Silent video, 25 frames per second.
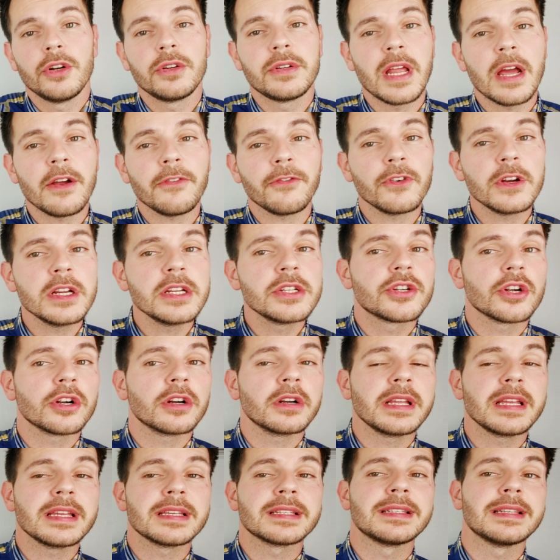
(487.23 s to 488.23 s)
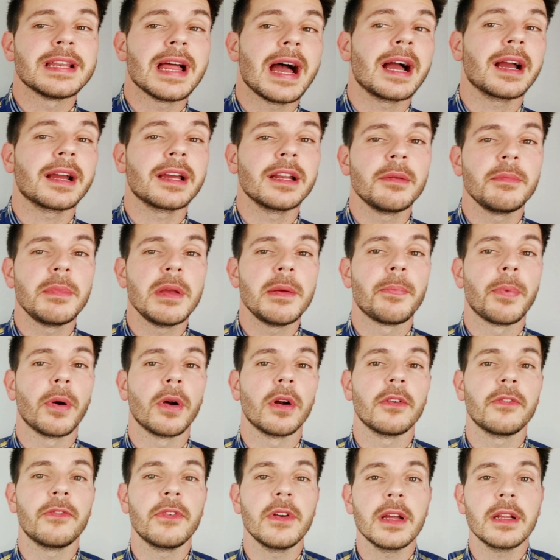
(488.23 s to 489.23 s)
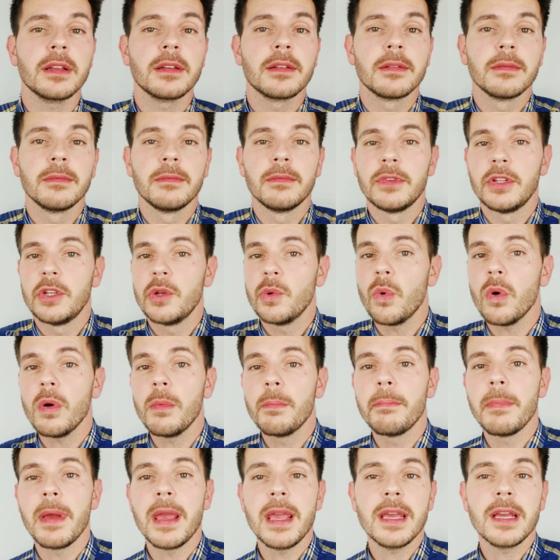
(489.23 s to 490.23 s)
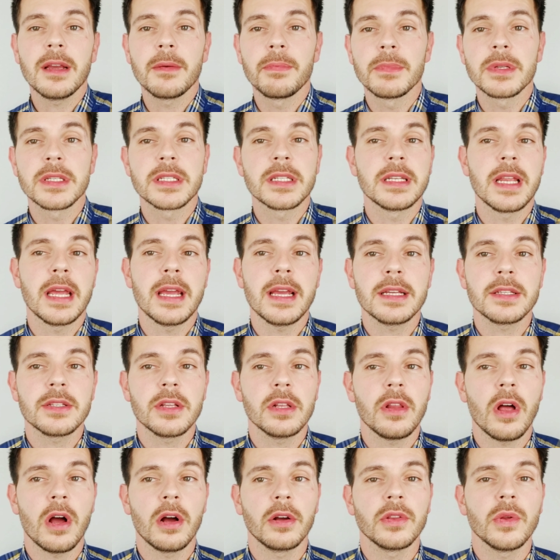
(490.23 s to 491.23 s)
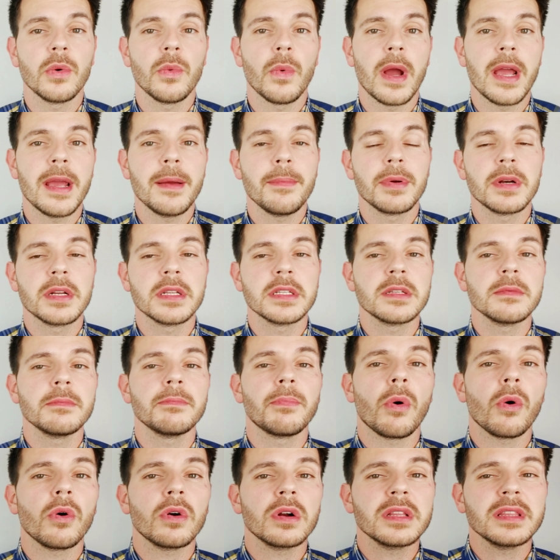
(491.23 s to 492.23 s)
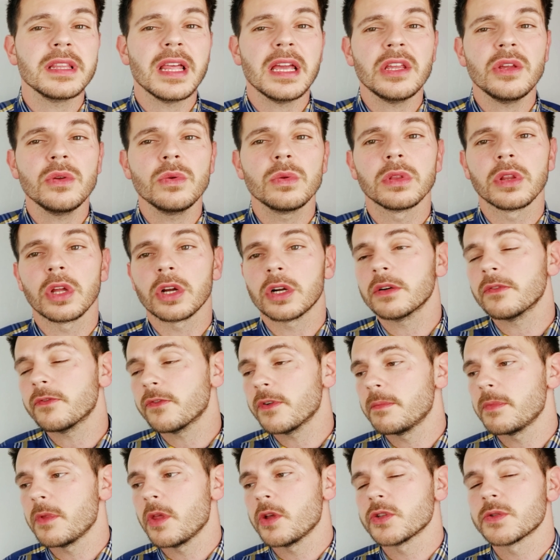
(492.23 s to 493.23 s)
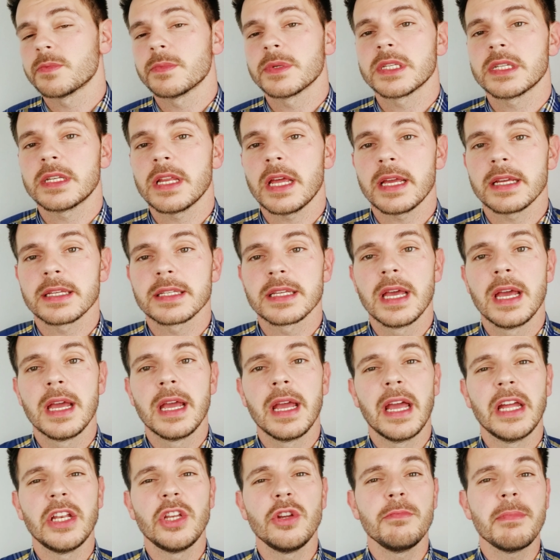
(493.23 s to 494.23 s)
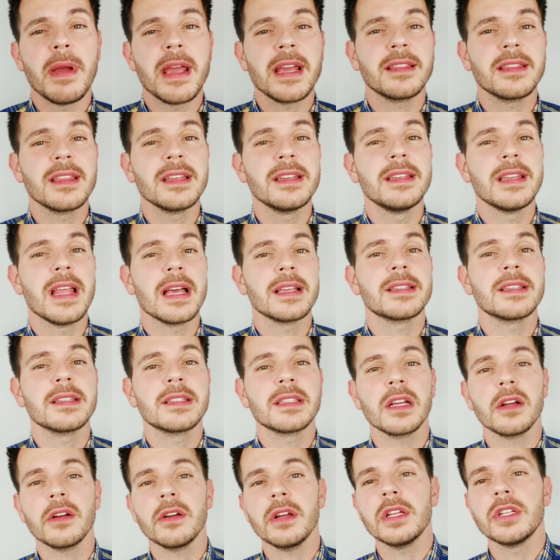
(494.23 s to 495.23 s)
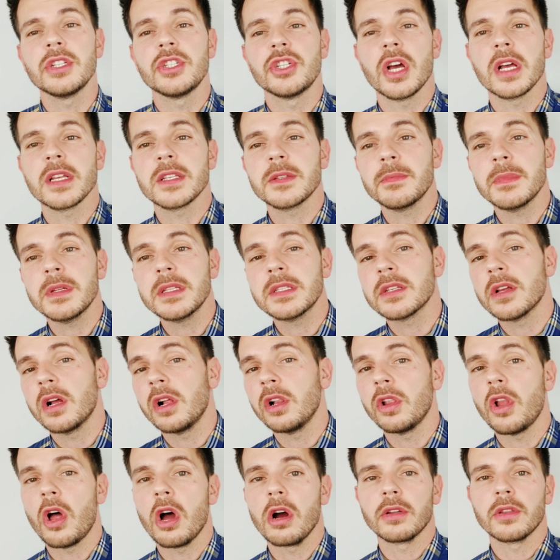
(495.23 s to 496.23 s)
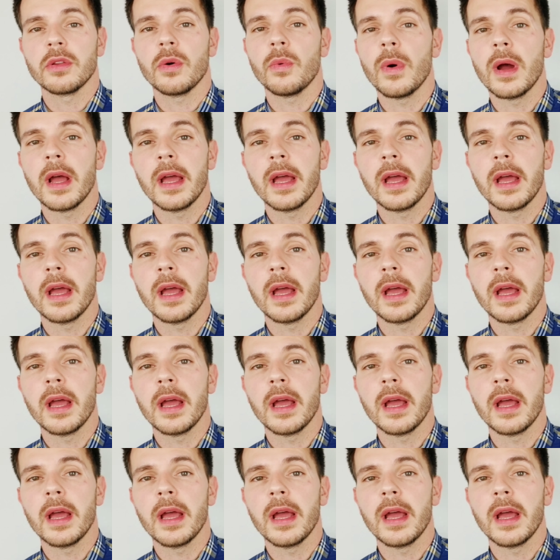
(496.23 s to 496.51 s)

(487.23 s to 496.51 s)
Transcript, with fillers: Your debt free journey is not going to be perfect. You will make mistakes along the way, but it is important that you learn from those mistakes and you make the necessary adjustments along the